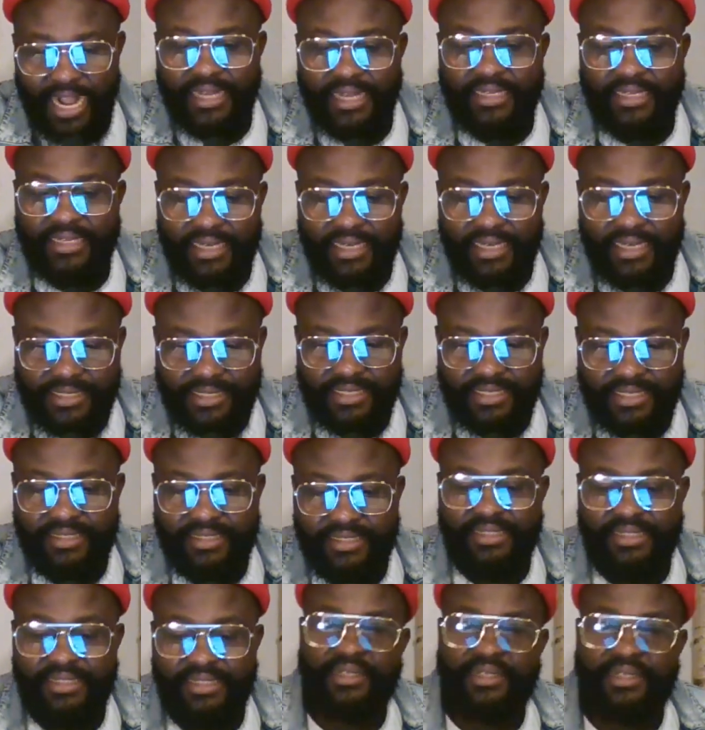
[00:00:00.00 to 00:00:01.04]
listen,
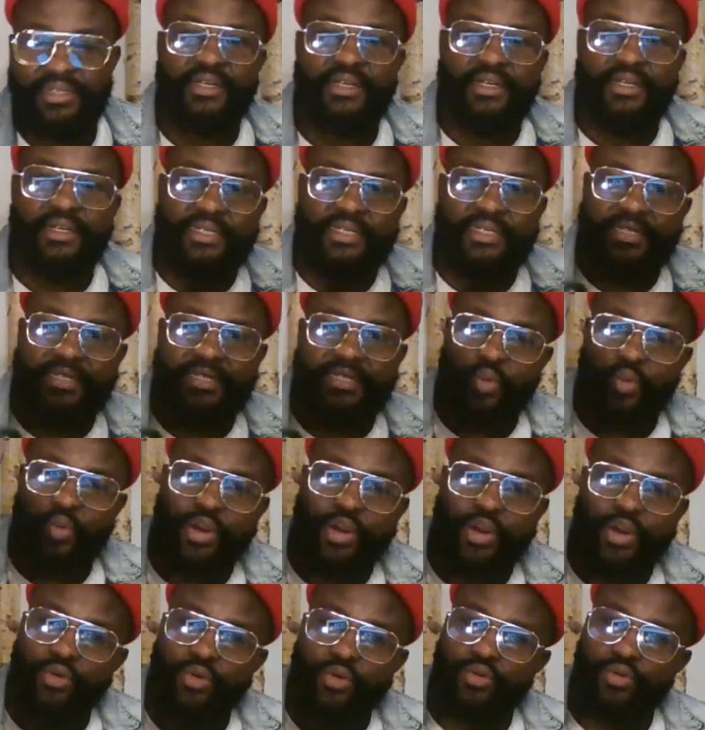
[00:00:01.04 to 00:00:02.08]
this is what
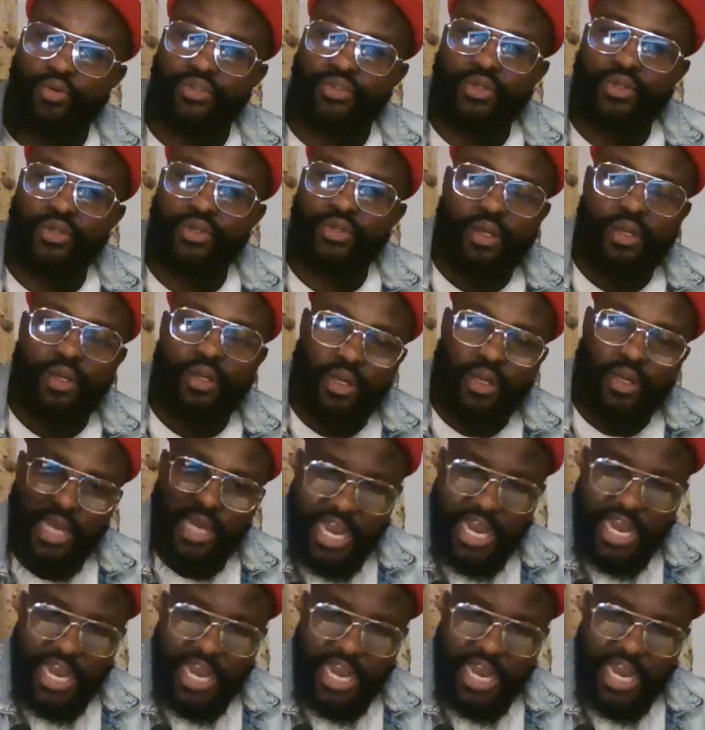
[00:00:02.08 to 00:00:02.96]
he wrote. Have